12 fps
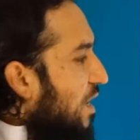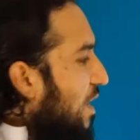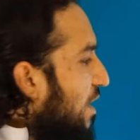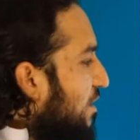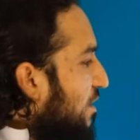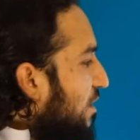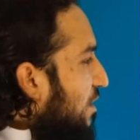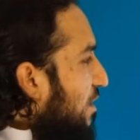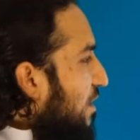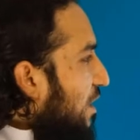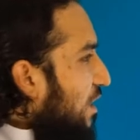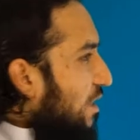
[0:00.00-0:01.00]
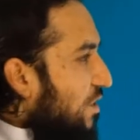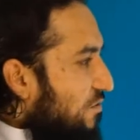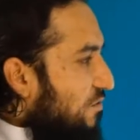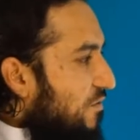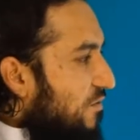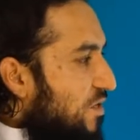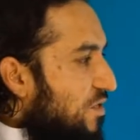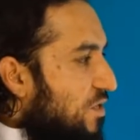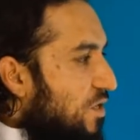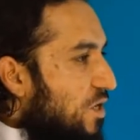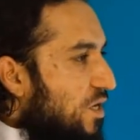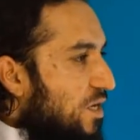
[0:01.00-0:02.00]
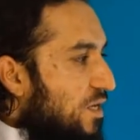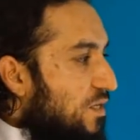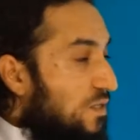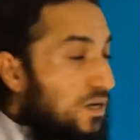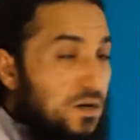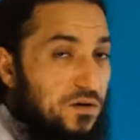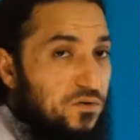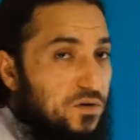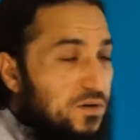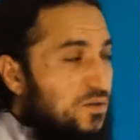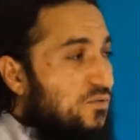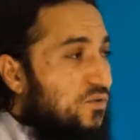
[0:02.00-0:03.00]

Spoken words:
And the English equivalent is R.